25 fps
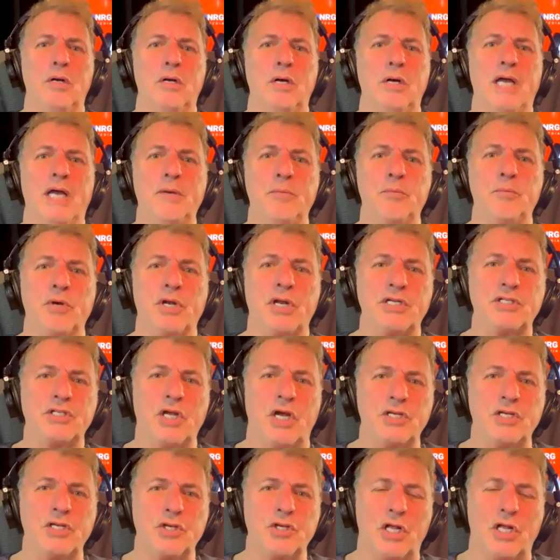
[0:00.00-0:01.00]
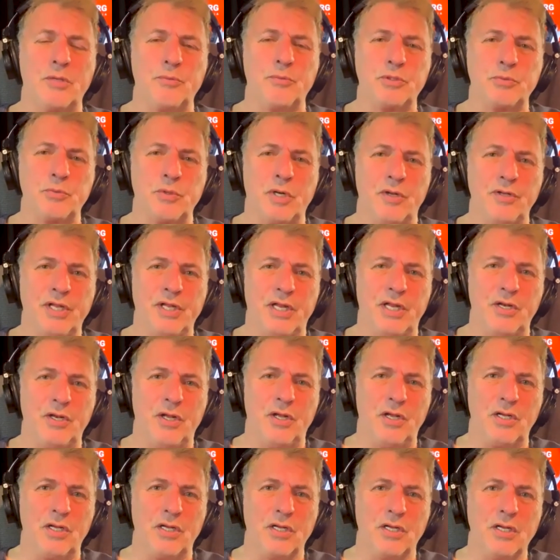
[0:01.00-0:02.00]
I didn't realize hot chocolate was around that
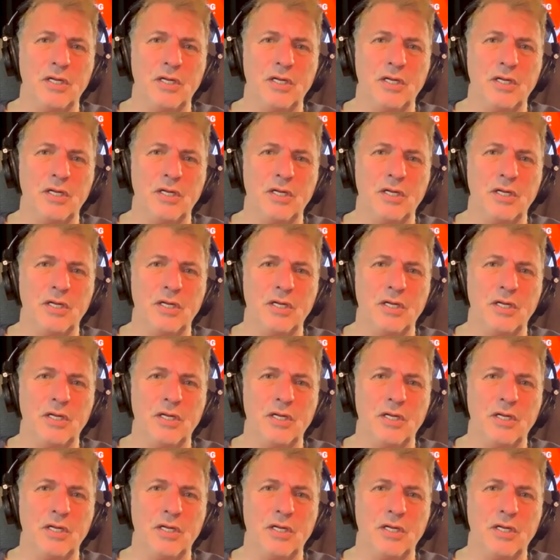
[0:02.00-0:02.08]
long.